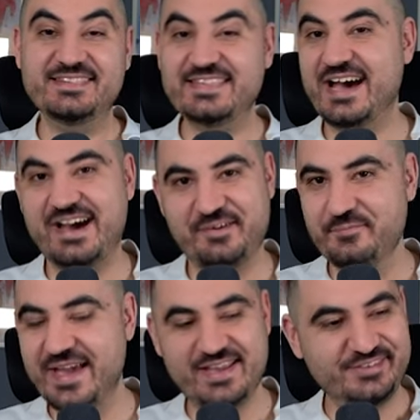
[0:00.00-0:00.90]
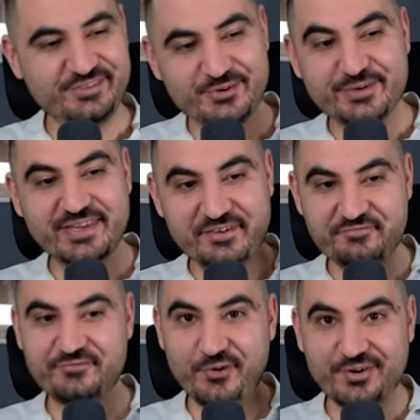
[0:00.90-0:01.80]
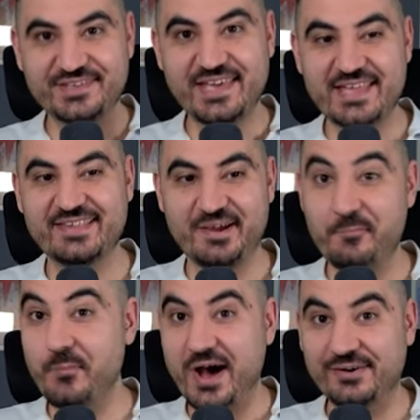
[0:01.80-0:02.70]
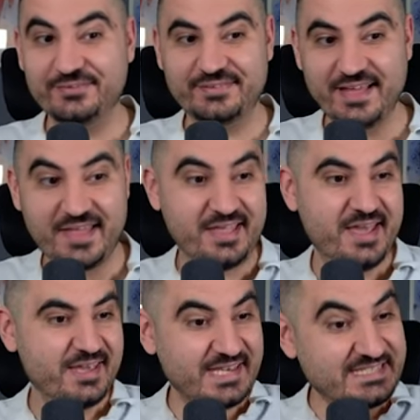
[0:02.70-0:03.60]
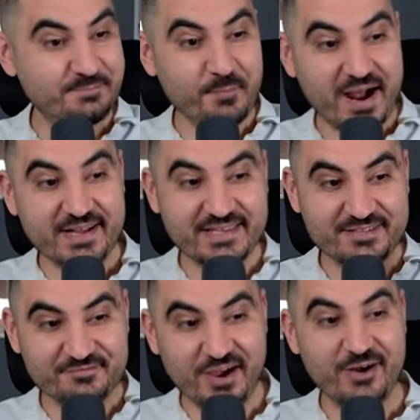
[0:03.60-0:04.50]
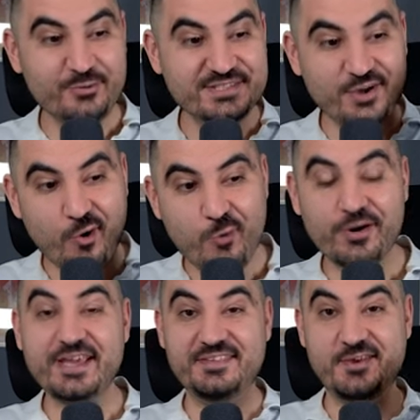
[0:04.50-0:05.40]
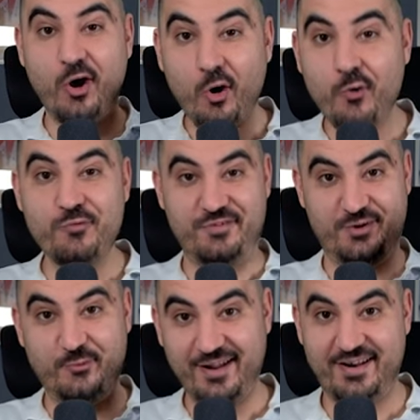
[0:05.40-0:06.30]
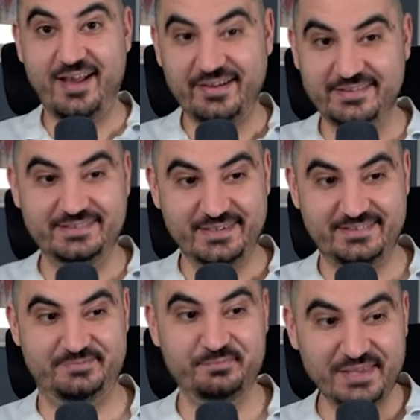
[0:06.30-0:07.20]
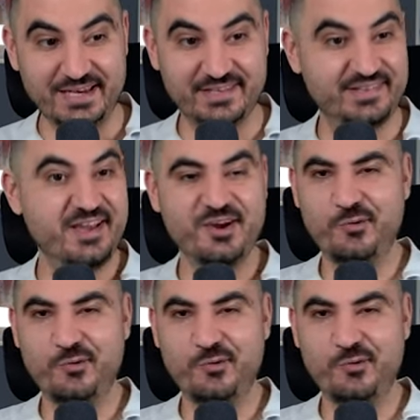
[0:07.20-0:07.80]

Nah, man, you can forget about that. His market value is already over one hundred million.